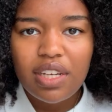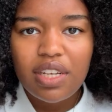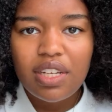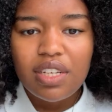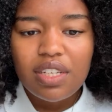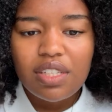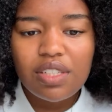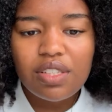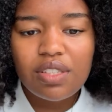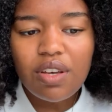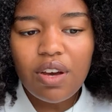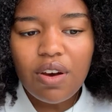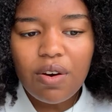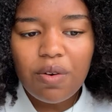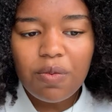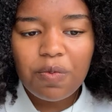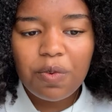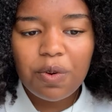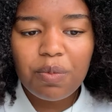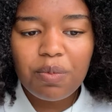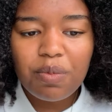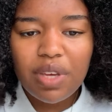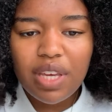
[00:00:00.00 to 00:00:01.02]
So
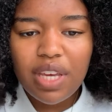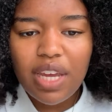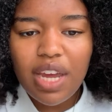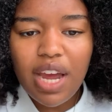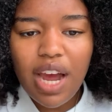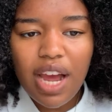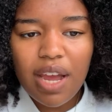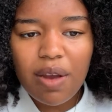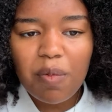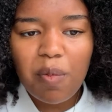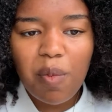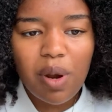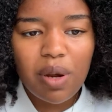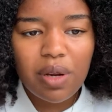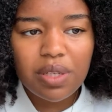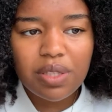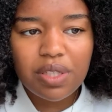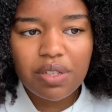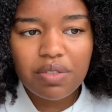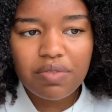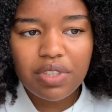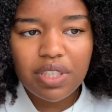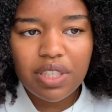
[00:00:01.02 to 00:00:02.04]
for me, I
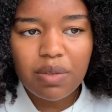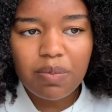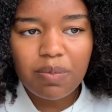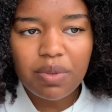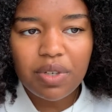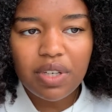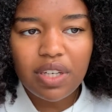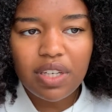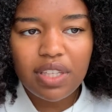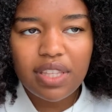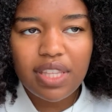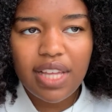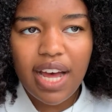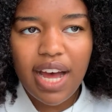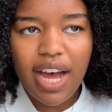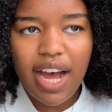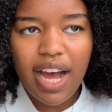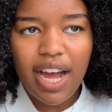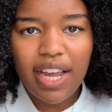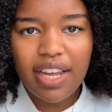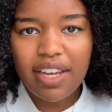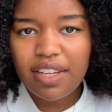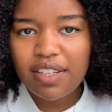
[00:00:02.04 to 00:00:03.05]
wanted to read a book
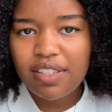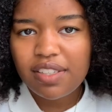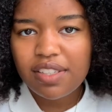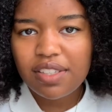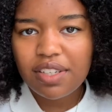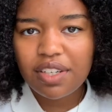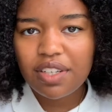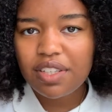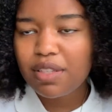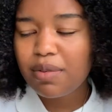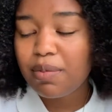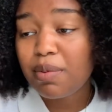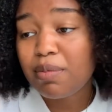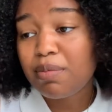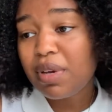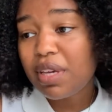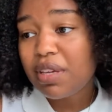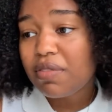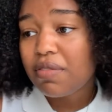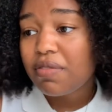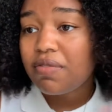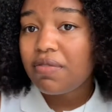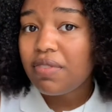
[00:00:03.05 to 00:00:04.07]
that I considered to be
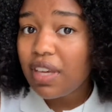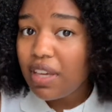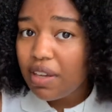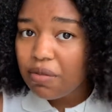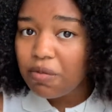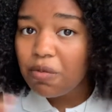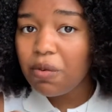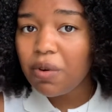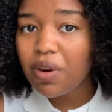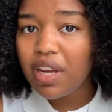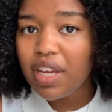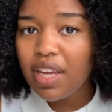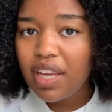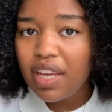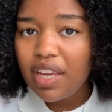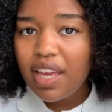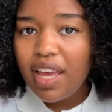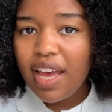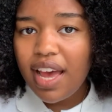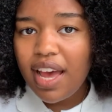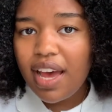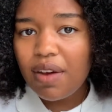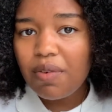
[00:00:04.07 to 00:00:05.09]
my favorite
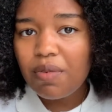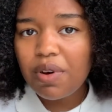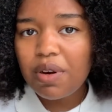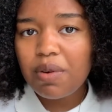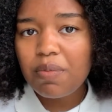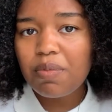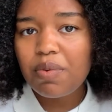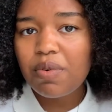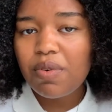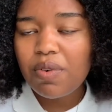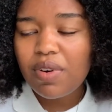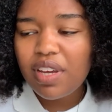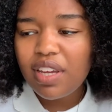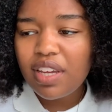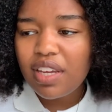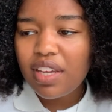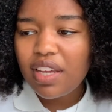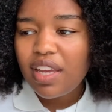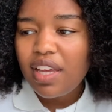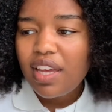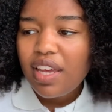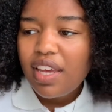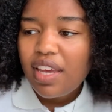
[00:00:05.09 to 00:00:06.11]
at one
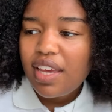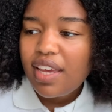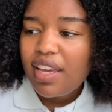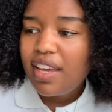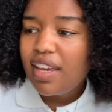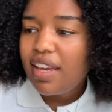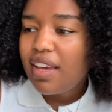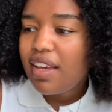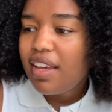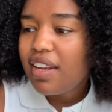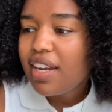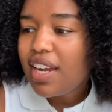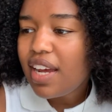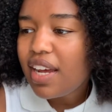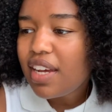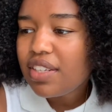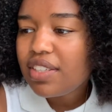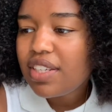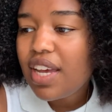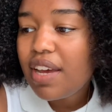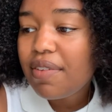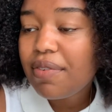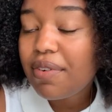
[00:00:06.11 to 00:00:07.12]
point, and I
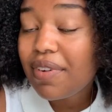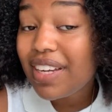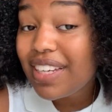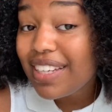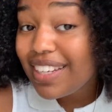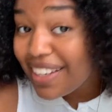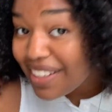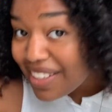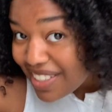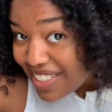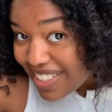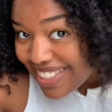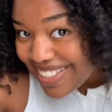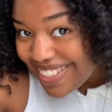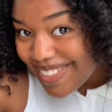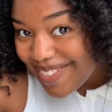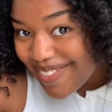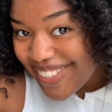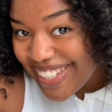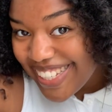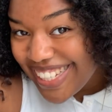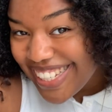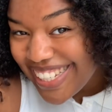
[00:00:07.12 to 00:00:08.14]
actually have it right next to
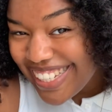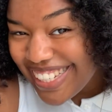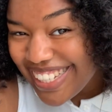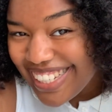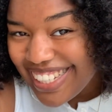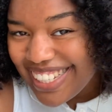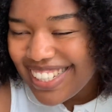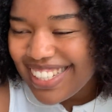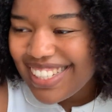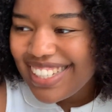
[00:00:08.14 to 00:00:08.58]
me.